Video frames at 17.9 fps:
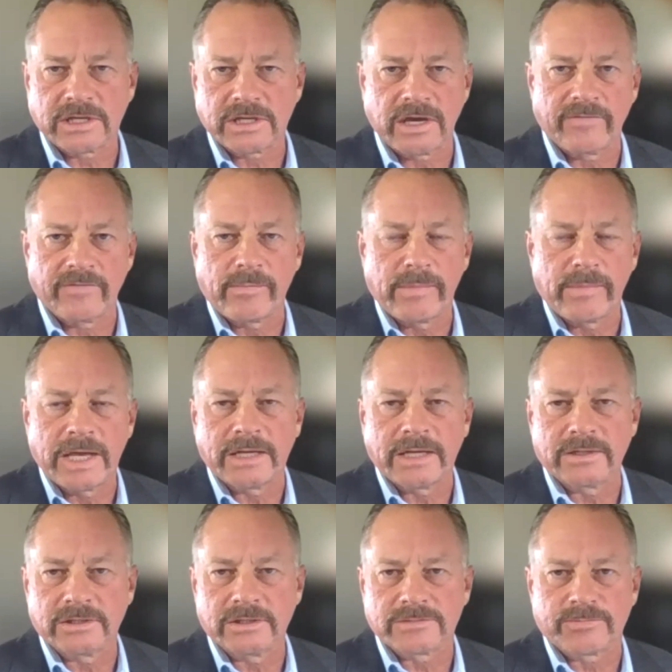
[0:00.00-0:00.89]
They have a
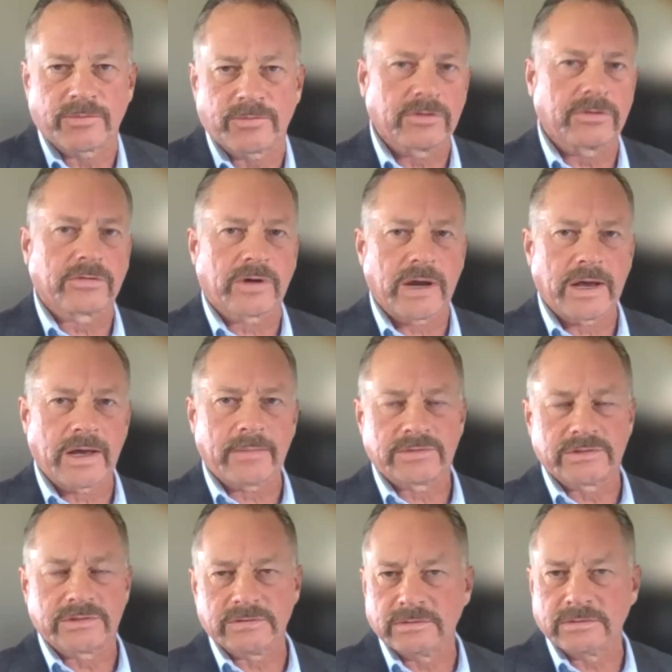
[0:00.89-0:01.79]
maintenance program
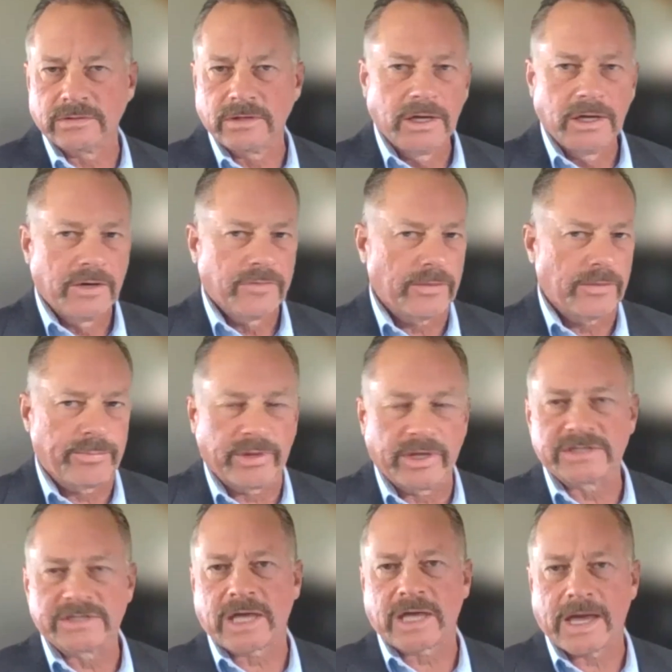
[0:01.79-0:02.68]
to
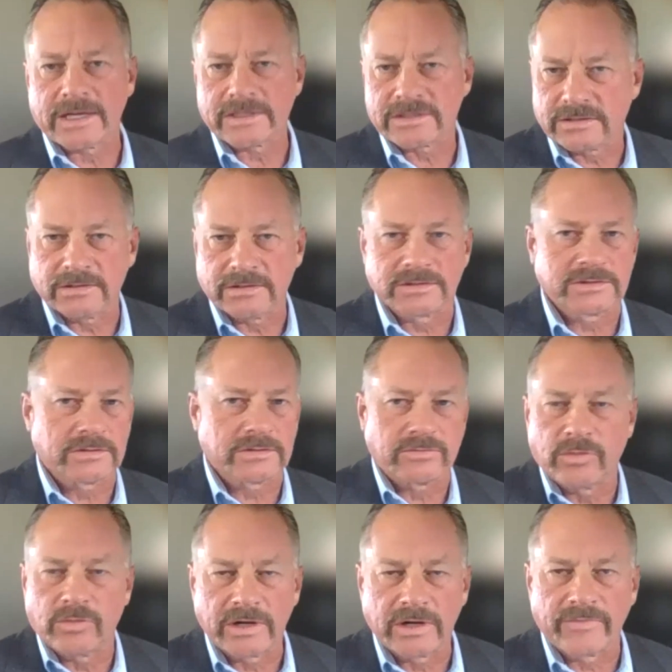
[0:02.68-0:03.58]
replace gaskets
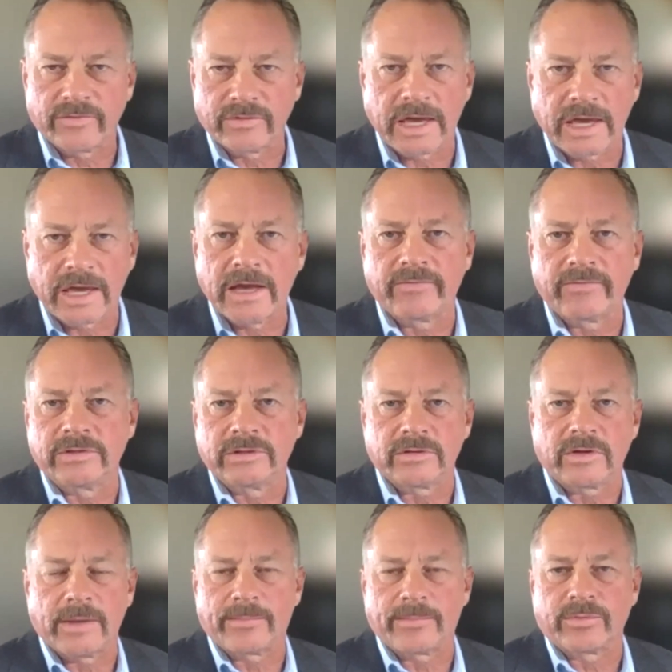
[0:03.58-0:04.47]
or whatever they have in
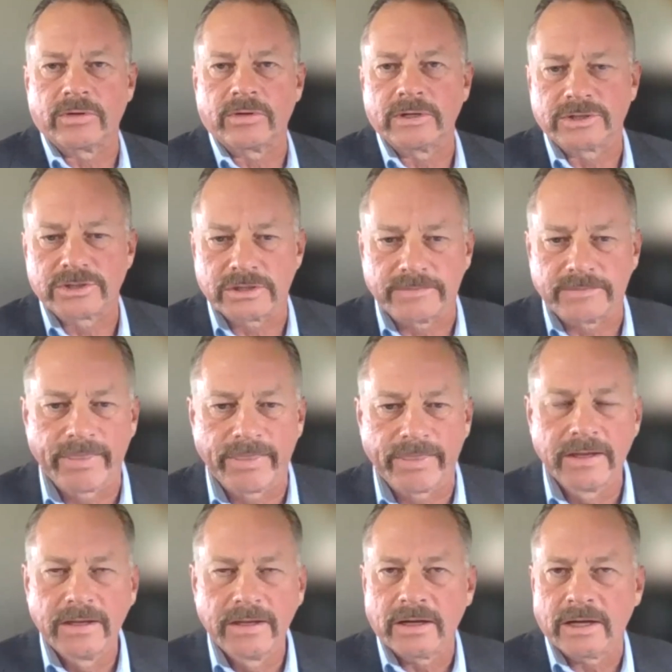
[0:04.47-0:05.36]
their operation
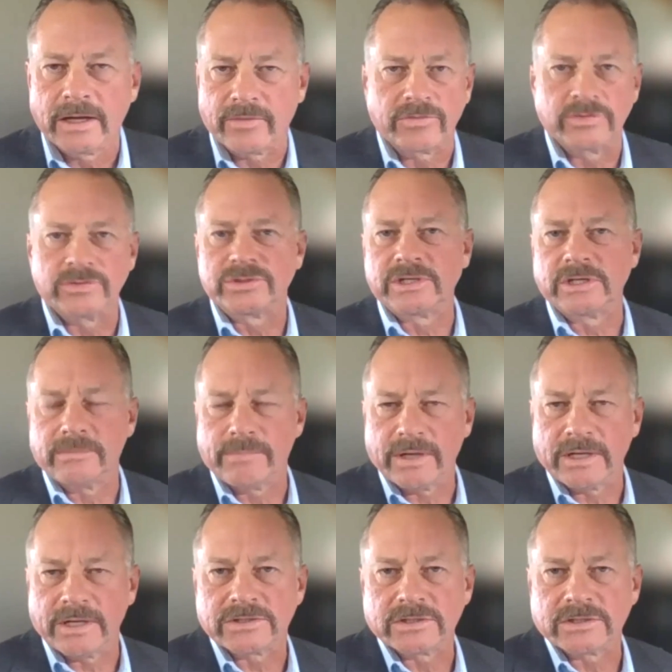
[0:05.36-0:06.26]
on a routine
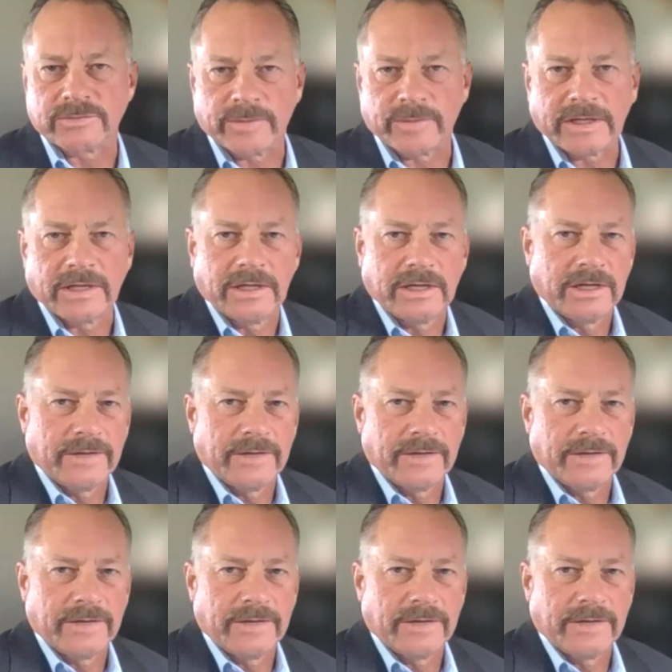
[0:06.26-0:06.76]
basis. But